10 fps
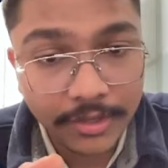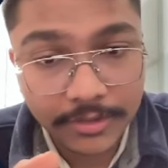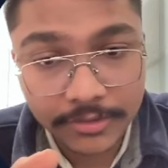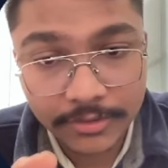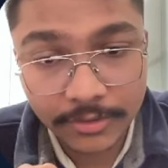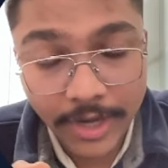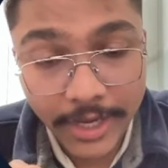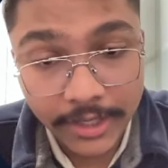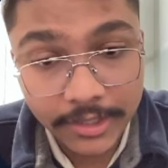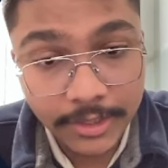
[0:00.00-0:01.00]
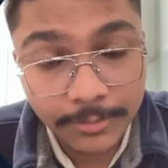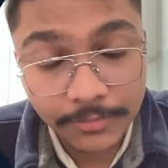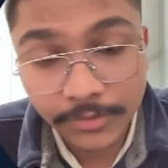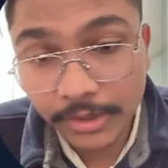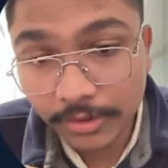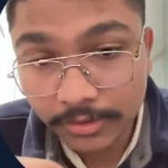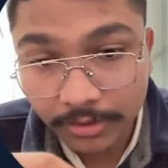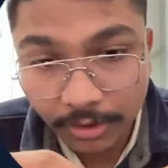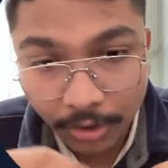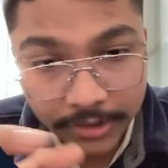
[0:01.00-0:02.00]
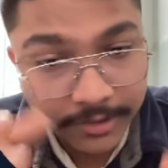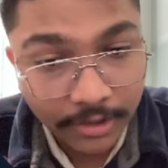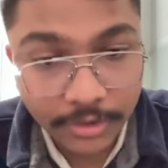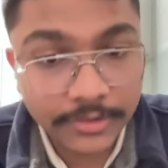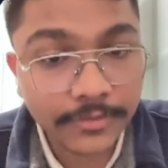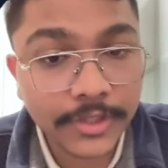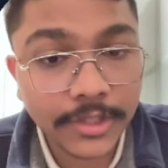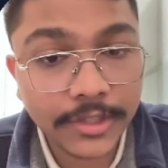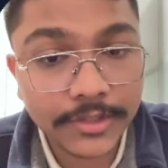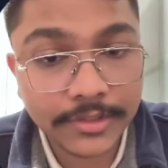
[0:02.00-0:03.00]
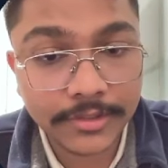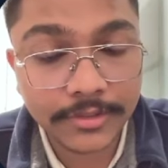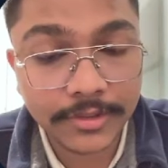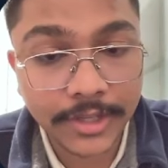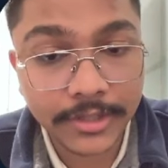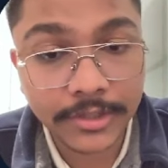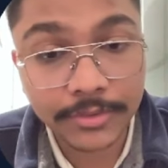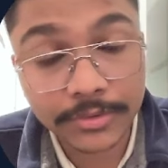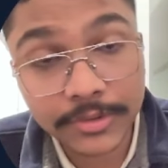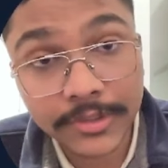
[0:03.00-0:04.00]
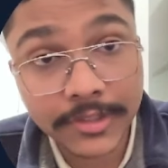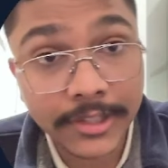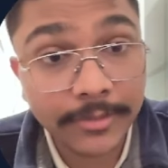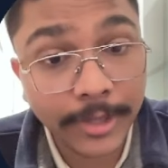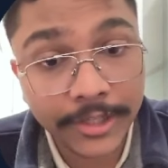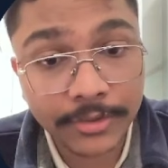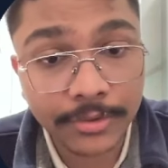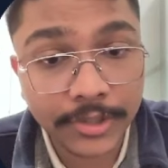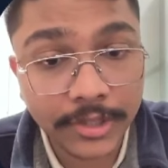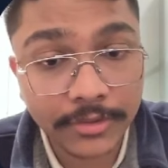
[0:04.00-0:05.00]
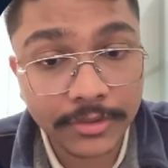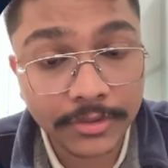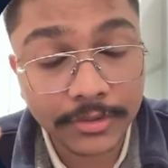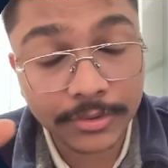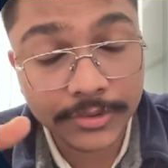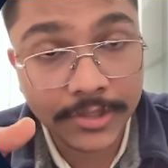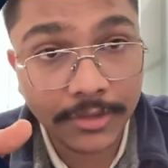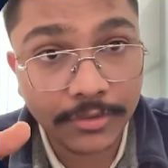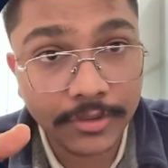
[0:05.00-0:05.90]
so I can come up with lots and lots of theories that due to this it might goes down.